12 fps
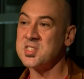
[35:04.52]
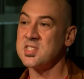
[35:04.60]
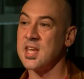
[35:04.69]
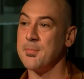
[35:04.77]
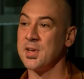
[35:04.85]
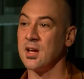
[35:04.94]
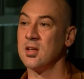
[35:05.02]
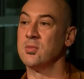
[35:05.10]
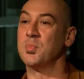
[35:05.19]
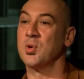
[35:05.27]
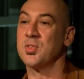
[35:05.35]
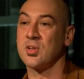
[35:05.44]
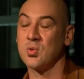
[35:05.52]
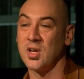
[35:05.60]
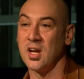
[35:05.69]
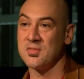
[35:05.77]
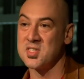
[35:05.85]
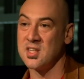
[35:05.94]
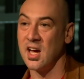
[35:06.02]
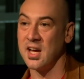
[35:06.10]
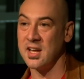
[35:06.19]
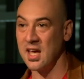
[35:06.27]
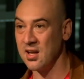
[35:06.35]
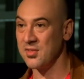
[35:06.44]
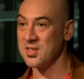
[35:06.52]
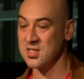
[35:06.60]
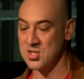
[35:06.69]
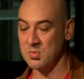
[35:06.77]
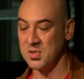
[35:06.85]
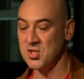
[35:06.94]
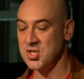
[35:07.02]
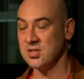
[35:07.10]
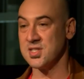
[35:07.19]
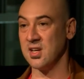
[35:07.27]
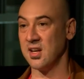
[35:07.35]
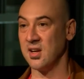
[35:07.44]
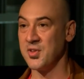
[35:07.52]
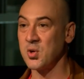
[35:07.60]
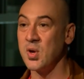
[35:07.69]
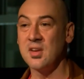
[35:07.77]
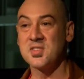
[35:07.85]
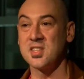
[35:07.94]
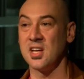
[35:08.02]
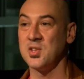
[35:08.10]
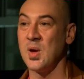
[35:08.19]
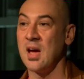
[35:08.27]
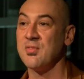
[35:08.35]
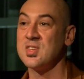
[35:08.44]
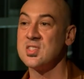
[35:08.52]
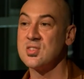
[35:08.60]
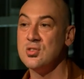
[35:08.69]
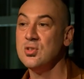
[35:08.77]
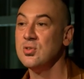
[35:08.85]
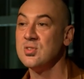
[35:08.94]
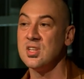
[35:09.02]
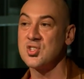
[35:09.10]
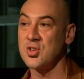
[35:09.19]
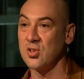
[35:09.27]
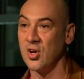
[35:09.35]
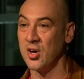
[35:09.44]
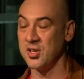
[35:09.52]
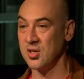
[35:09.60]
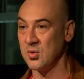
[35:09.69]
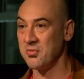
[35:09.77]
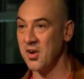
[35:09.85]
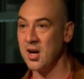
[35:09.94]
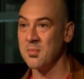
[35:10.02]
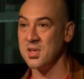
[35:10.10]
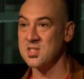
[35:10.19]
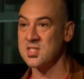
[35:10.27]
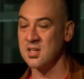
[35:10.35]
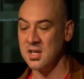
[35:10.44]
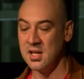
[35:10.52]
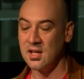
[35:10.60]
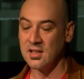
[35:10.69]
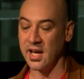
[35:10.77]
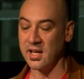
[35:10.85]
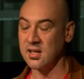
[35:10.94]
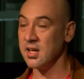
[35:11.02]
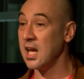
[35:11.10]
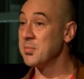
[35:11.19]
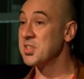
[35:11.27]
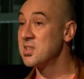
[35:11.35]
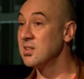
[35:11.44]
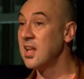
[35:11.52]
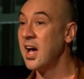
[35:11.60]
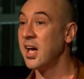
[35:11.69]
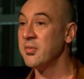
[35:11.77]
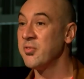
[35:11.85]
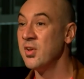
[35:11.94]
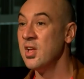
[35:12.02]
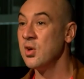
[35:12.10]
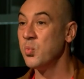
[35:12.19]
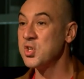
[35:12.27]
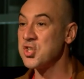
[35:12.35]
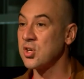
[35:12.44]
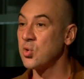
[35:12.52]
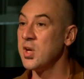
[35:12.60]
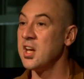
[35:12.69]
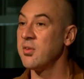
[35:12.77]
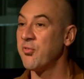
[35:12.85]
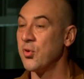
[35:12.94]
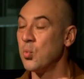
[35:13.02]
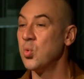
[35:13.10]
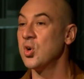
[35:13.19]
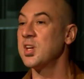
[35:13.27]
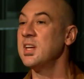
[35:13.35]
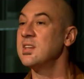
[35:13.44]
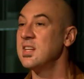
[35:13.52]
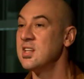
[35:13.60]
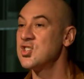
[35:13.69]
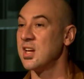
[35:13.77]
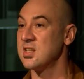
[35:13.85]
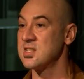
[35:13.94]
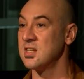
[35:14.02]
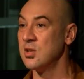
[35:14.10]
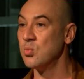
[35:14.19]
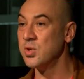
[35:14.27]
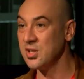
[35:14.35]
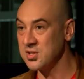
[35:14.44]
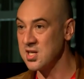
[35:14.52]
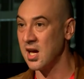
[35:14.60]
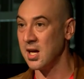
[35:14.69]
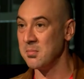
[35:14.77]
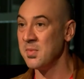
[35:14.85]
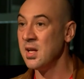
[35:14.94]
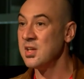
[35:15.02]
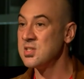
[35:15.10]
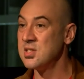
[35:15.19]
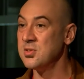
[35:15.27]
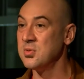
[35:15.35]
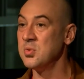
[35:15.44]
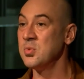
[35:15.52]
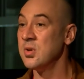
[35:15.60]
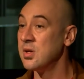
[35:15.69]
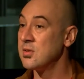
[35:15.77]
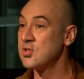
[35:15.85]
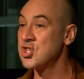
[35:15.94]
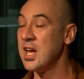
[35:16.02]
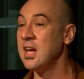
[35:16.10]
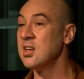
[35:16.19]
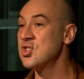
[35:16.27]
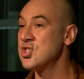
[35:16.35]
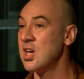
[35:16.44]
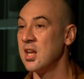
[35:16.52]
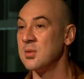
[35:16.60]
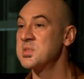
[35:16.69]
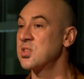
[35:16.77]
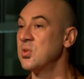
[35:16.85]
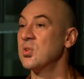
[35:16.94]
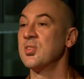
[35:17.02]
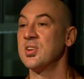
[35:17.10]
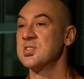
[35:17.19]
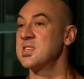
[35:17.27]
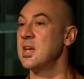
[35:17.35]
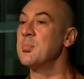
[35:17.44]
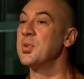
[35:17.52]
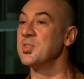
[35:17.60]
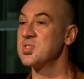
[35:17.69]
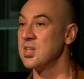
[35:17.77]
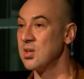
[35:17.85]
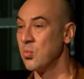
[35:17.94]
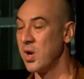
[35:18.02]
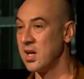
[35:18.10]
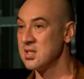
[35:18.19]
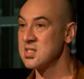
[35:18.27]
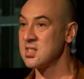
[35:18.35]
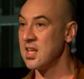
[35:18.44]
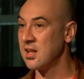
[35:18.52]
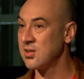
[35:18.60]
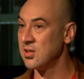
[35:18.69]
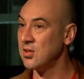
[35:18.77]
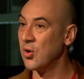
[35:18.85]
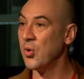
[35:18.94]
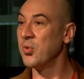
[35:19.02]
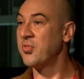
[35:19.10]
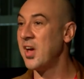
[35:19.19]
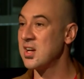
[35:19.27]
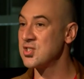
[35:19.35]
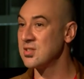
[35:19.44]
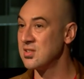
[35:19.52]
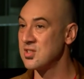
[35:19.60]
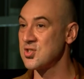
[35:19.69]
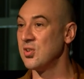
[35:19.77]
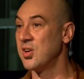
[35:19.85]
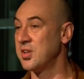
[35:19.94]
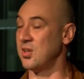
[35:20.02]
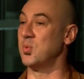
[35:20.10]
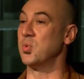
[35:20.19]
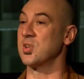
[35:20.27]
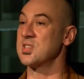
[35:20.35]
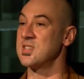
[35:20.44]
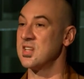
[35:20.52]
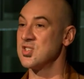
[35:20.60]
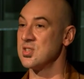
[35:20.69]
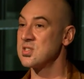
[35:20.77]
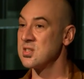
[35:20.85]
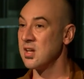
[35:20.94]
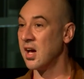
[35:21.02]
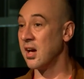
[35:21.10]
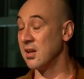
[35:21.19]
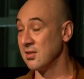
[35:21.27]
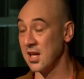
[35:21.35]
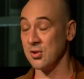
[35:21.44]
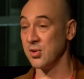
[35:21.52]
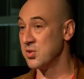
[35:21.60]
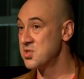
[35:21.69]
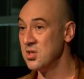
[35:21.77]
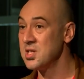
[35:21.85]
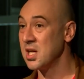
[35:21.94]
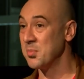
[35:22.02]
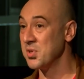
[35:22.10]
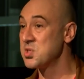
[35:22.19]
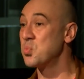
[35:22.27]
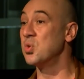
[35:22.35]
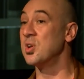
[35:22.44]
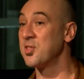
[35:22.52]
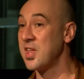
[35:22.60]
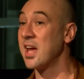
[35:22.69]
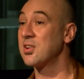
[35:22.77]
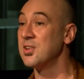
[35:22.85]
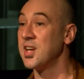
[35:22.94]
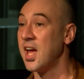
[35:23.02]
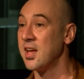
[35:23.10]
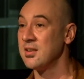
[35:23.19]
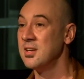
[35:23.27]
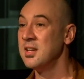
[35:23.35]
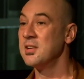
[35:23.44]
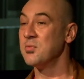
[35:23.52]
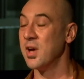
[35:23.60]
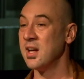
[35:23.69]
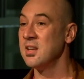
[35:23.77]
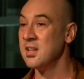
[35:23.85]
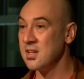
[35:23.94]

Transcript: is happening on both the creative side and on the distribution side. On the creative side, you have these new digital audio environments like Ableton Live, which are created for working DJs in real time to change and obscure their samples in ways that the old fashioned digital audio workstations, uh, let alone turntables, weren't that good at, right?